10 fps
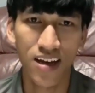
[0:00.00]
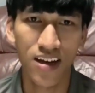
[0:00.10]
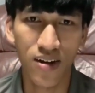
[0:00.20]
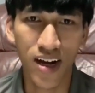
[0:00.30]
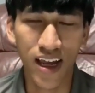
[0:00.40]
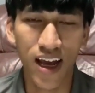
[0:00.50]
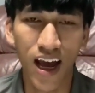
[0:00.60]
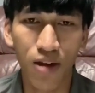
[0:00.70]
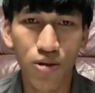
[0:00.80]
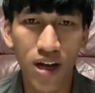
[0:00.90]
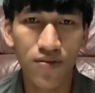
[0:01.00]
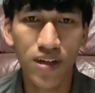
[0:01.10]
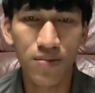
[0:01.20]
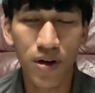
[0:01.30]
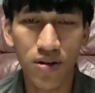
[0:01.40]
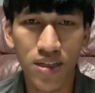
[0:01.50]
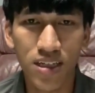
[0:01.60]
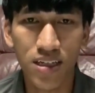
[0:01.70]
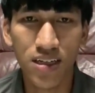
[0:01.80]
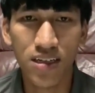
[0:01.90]
Alright, I will cover about the
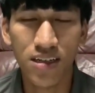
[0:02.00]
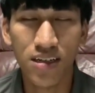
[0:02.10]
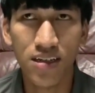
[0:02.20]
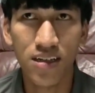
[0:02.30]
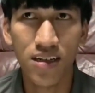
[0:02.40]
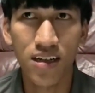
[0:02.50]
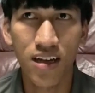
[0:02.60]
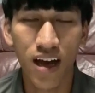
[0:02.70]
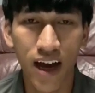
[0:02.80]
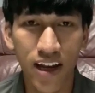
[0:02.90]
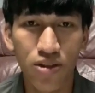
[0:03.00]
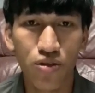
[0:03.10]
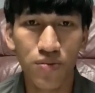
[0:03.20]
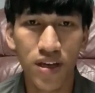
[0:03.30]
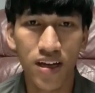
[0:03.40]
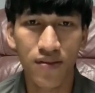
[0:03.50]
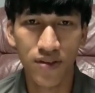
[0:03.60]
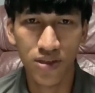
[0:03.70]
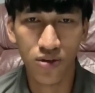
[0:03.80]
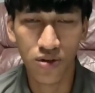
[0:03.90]
anatomy and the
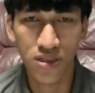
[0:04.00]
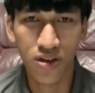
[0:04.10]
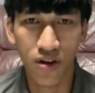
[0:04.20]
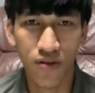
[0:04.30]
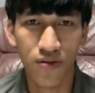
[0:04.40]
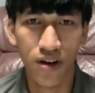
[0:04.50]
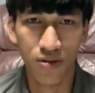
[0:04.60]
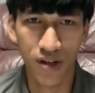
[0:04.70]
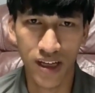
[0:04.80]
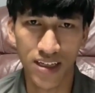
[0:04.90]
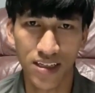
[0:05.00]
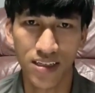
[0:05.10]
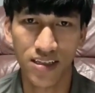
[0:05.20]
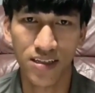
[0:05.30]
physiology of our ears.